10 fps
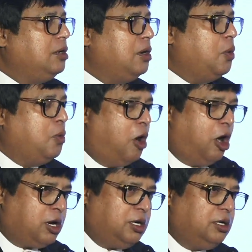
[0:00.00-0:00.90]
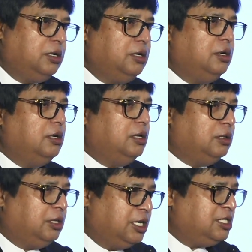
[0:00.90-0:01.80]
walk
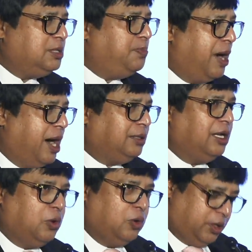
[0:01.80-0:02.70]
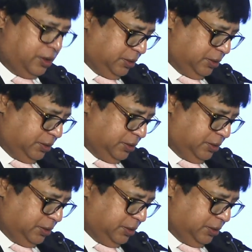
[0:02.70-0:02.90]
this path alone.